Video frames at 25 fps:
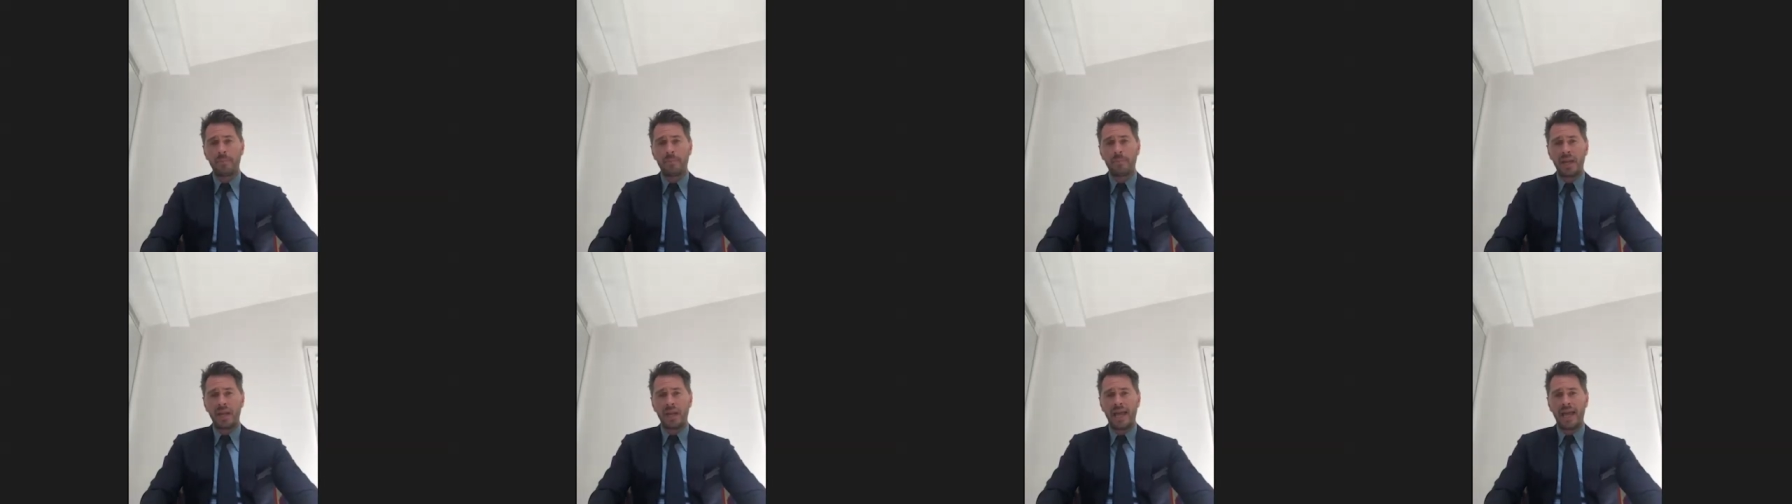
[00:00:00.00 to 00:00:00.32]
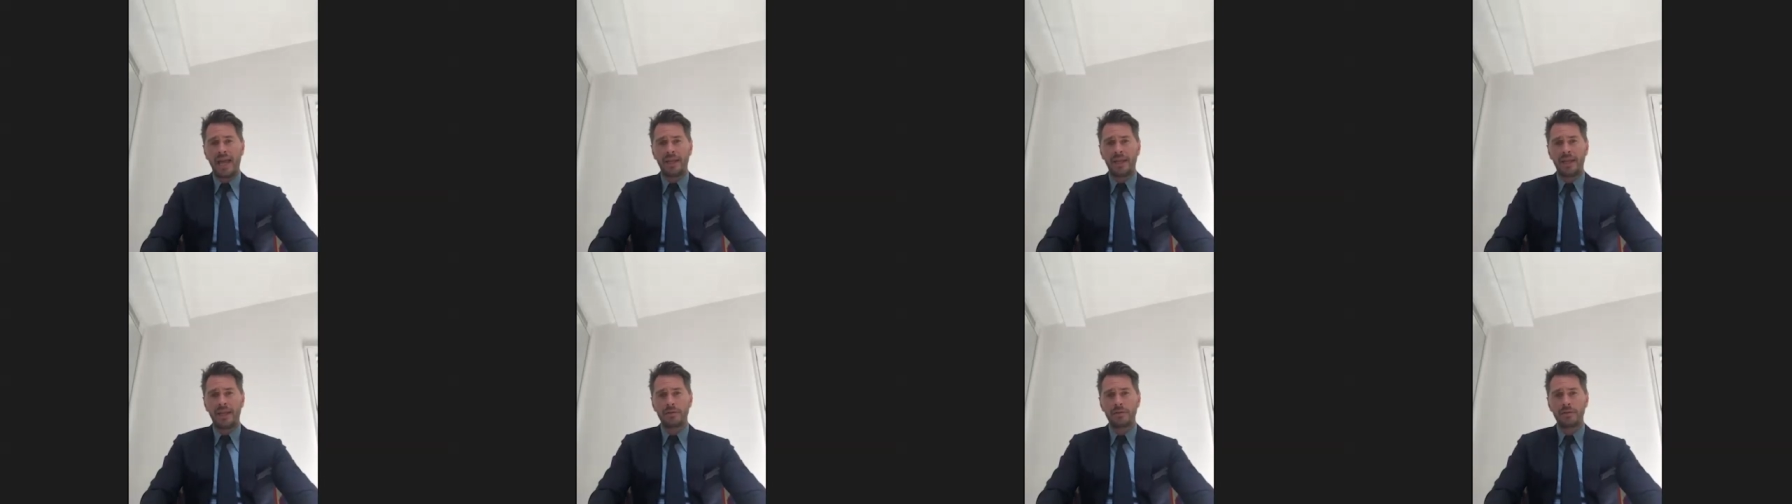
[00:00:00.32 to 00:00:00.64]

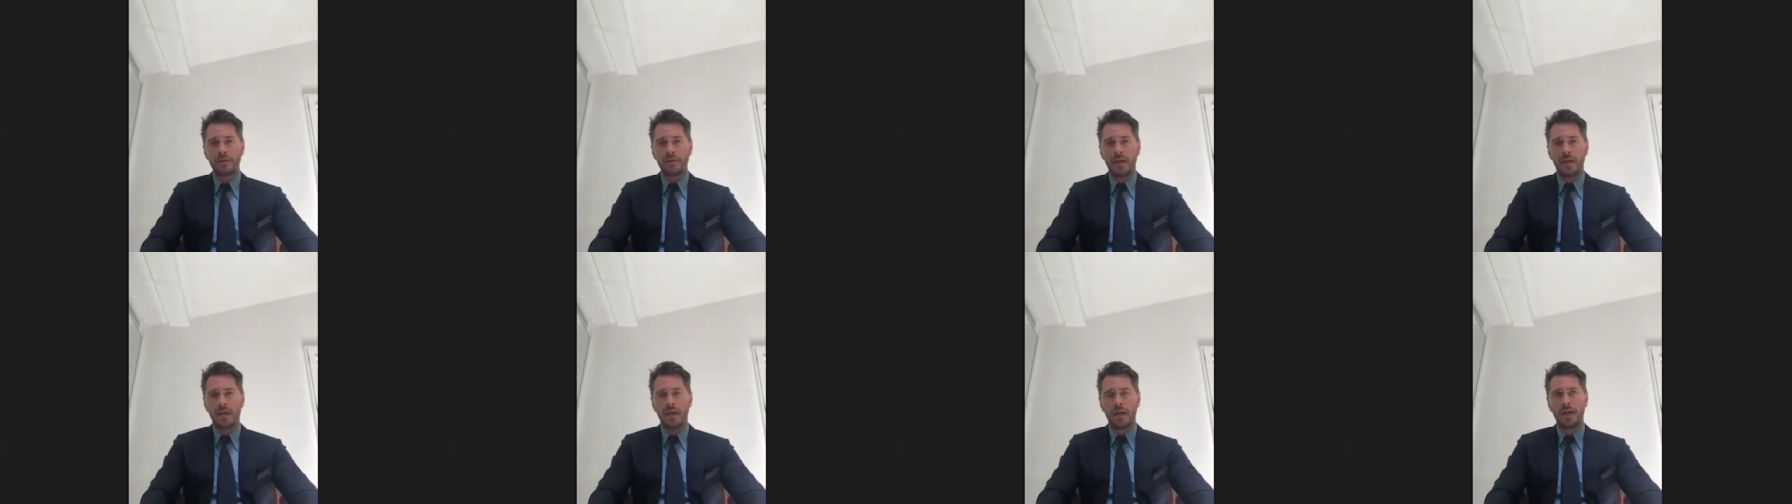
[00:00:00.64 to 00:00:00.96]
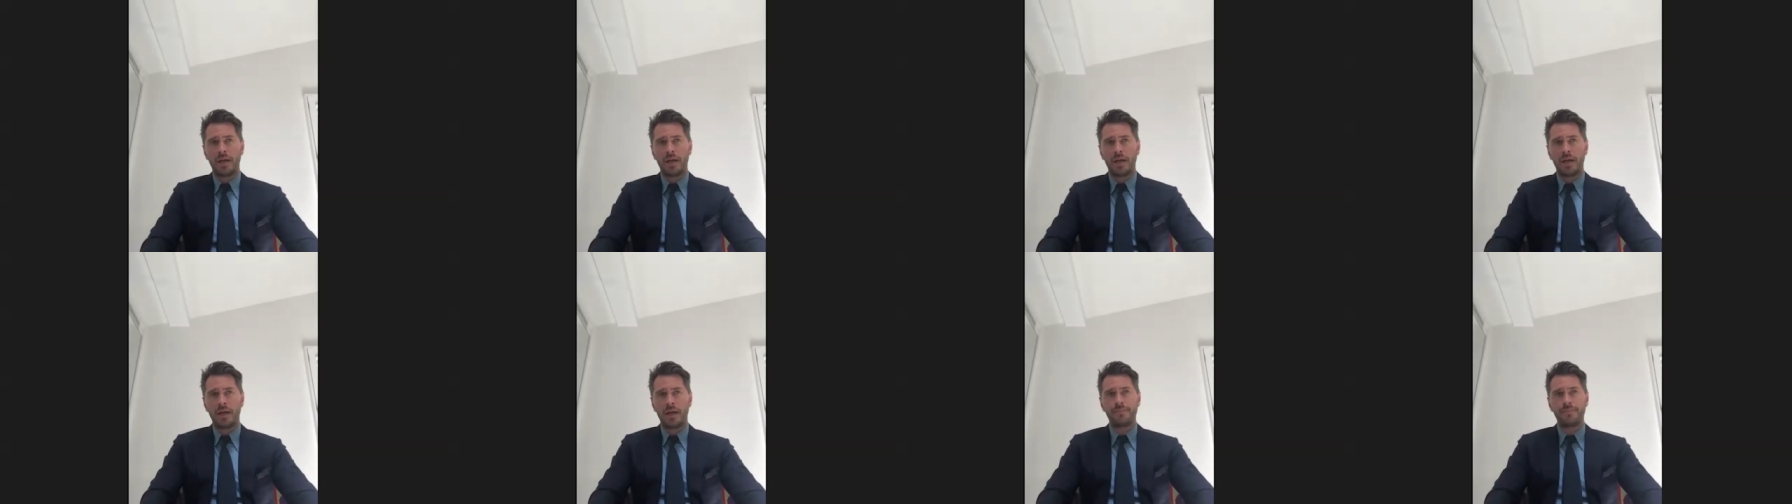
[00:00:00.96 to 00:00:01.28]
plan
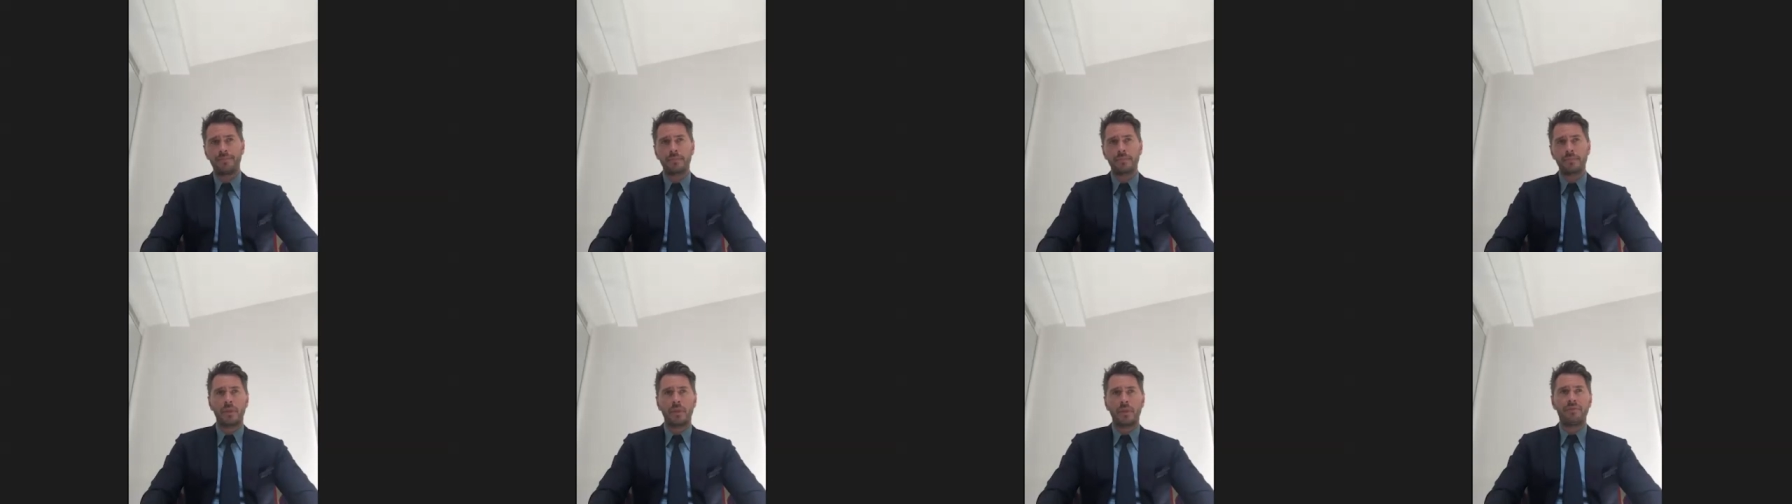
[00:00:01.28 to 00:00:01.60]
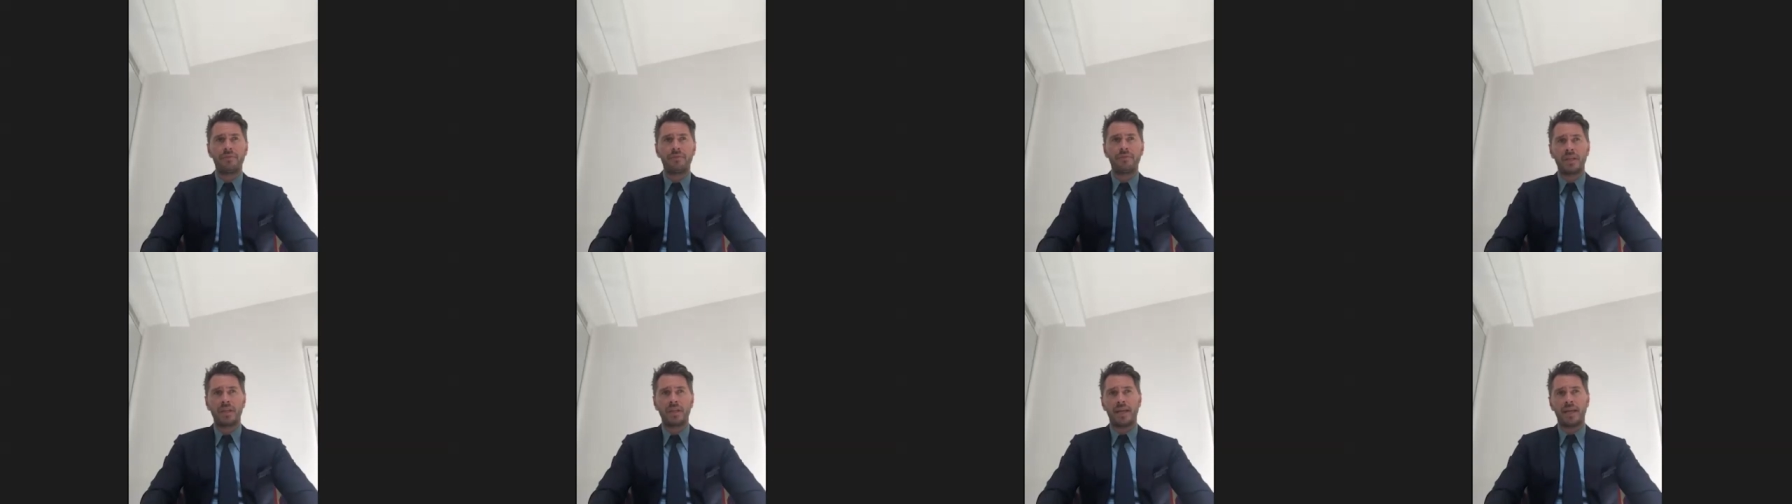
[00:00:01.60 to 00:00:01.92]

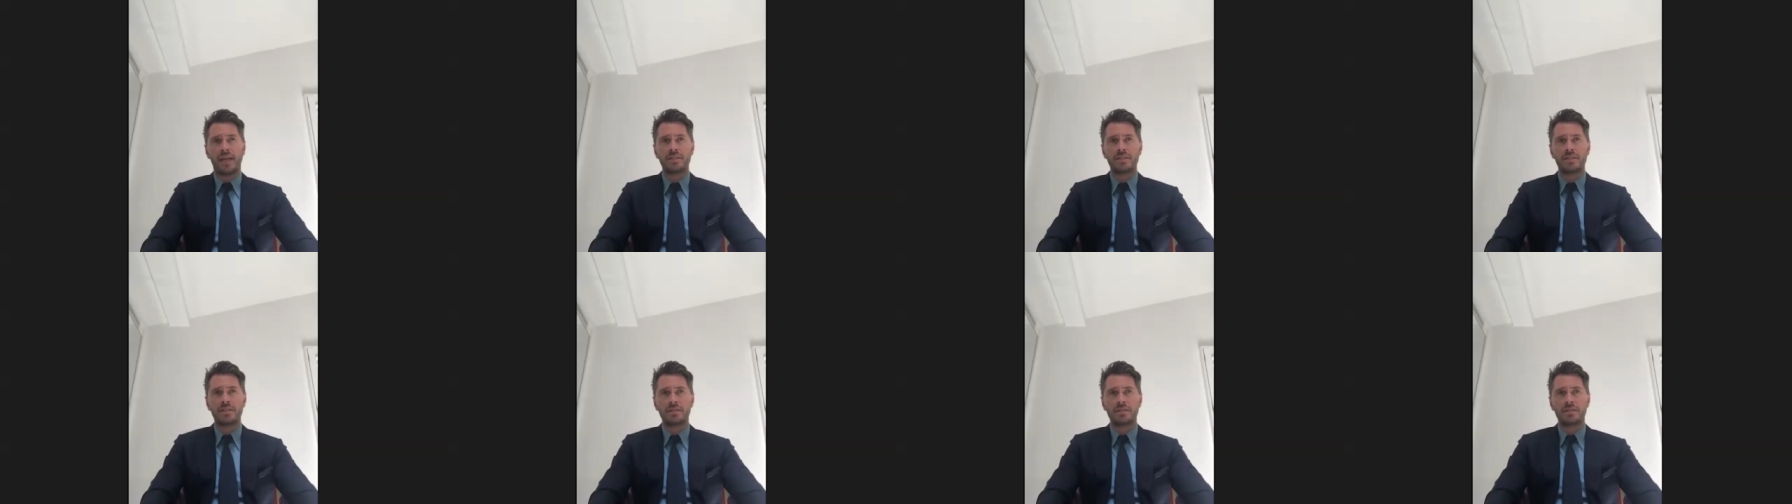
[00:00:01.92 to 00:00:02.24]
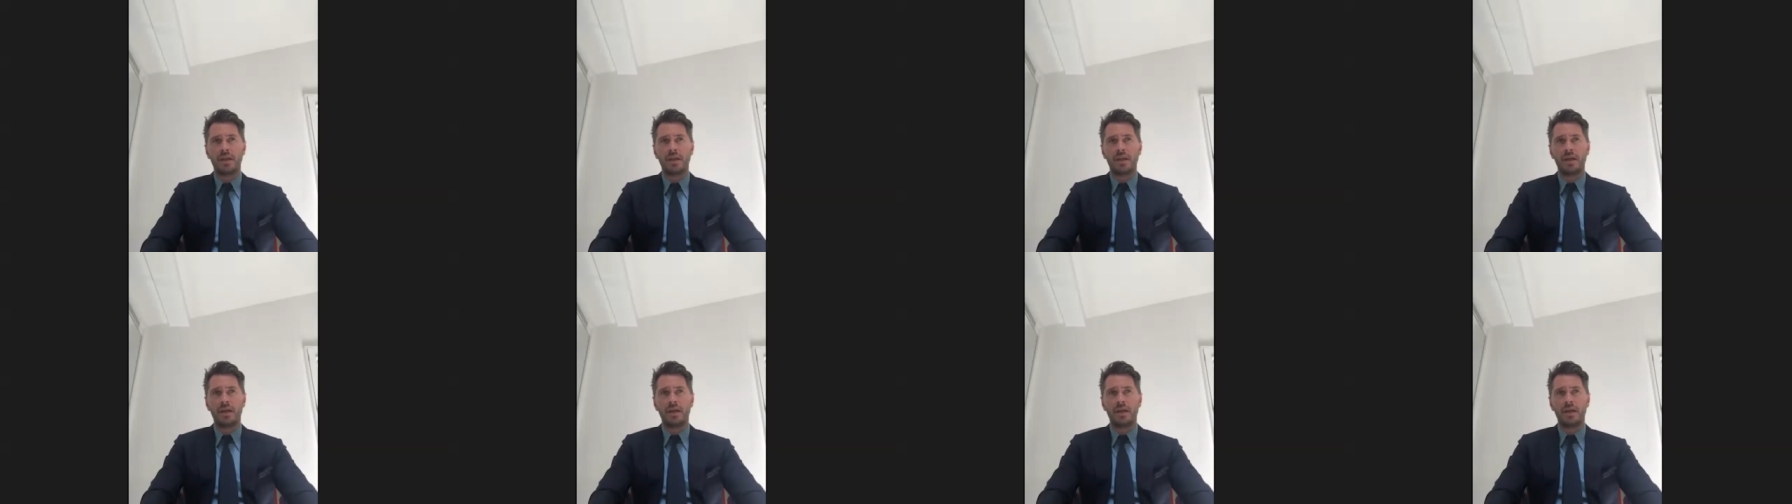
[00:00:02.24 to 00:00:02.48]
for the next